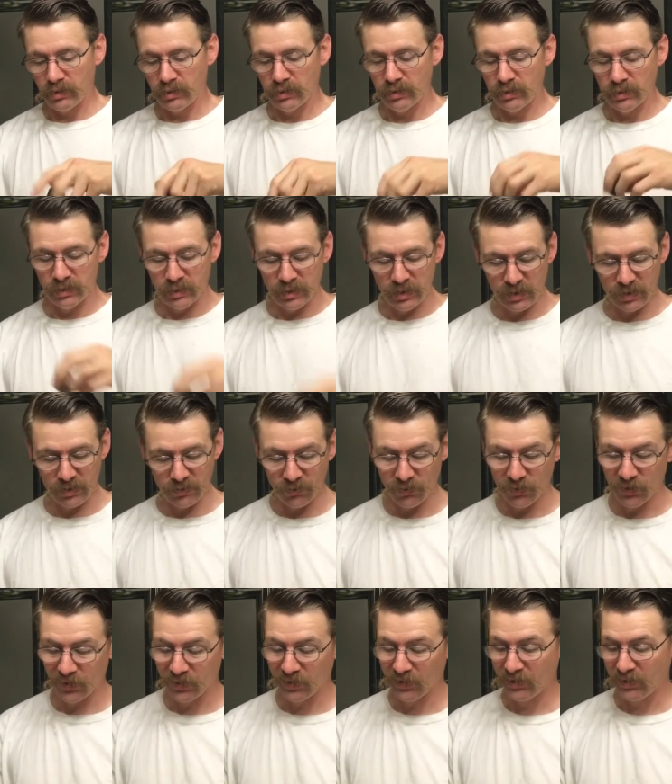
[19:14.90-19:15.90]
This isn't
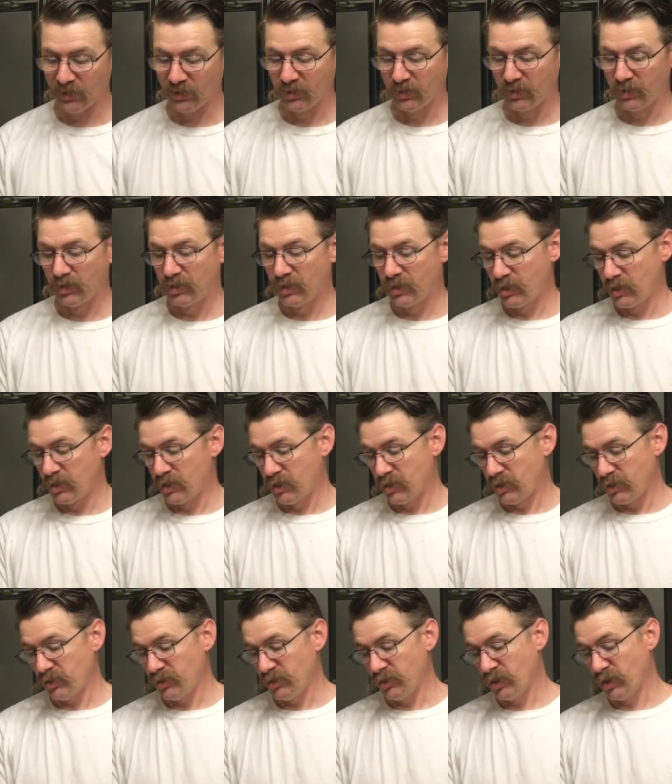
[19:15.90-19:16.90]
one of the
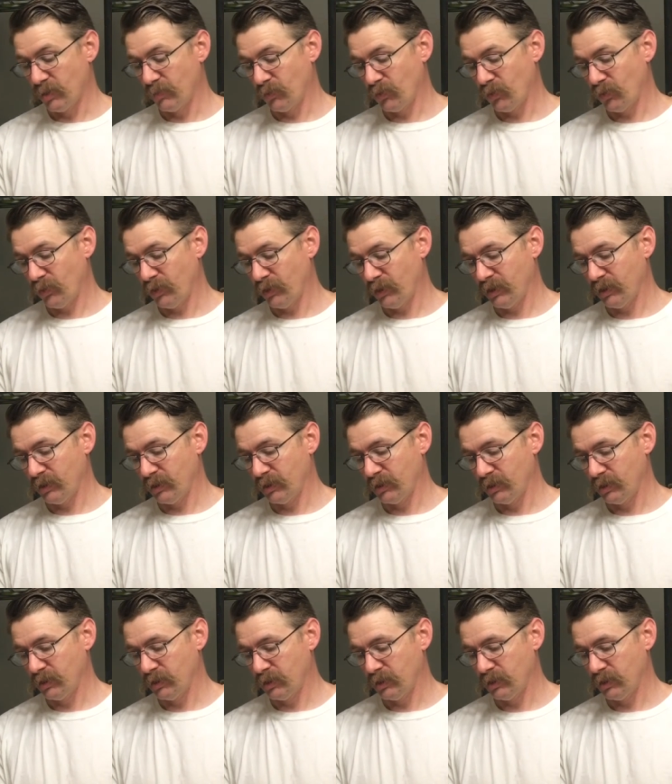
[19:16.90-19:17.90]
#1
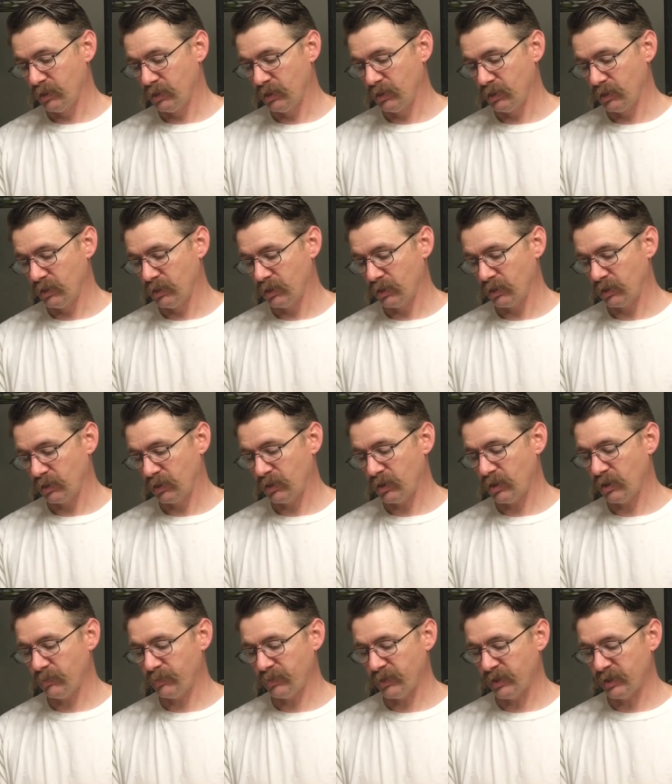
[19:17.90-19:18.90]

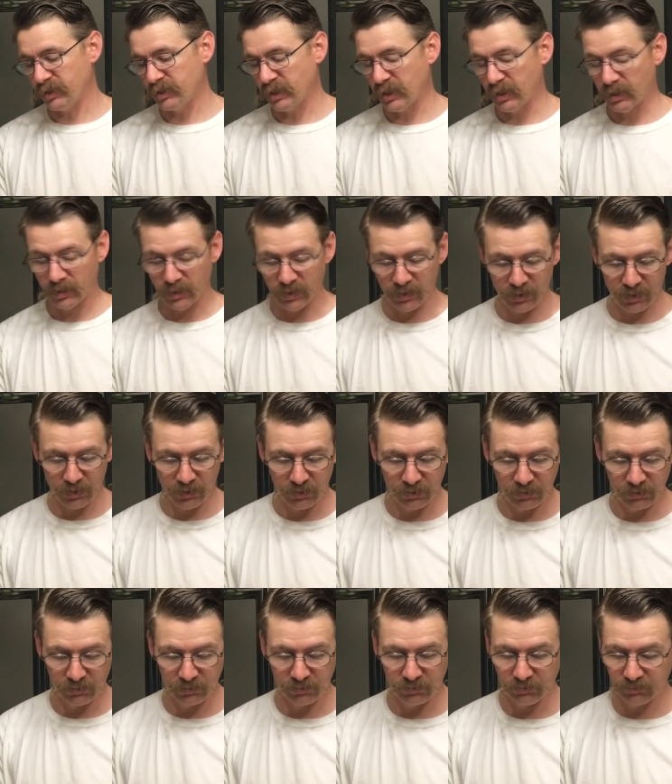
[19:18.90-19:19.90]
companies out there
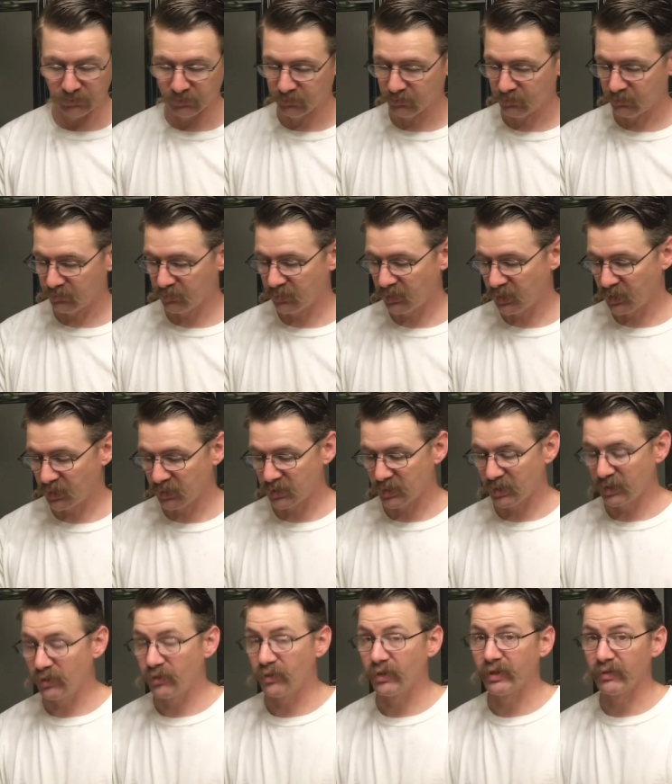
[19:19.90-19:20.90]
because they
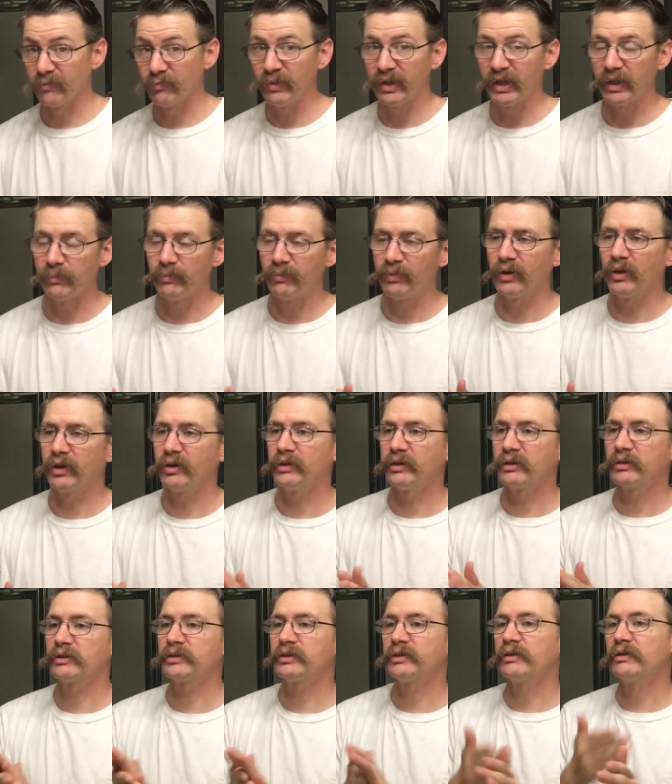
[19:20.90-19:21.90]
don't have bad
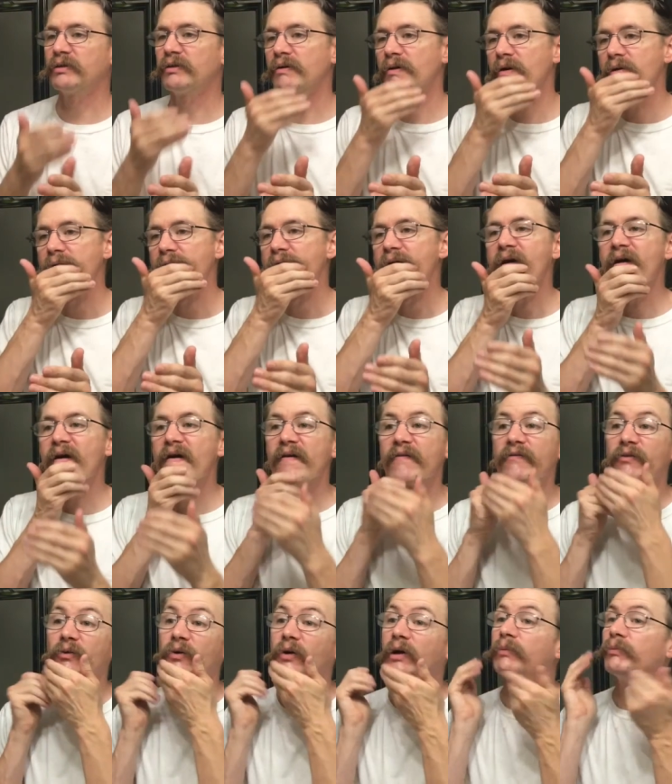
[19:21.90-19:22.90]
products. They have
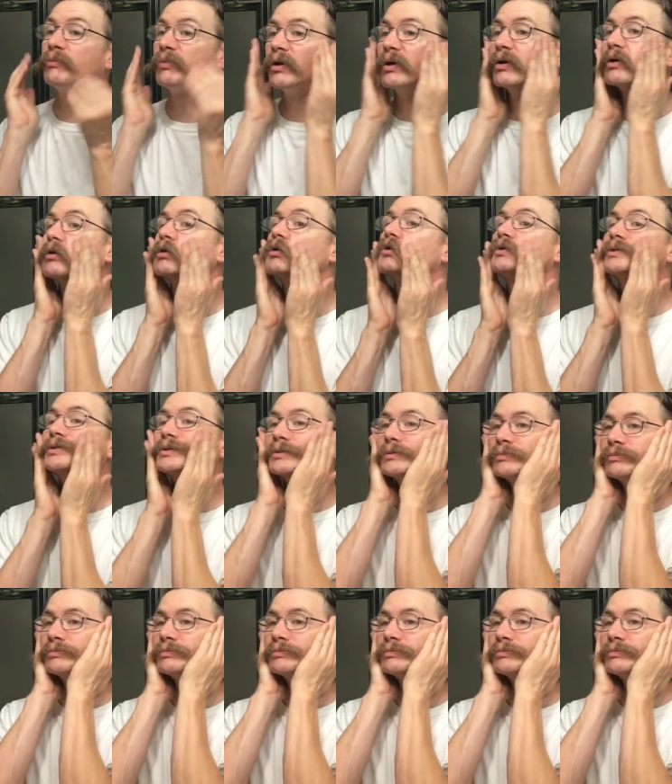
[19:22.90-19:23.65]
great products.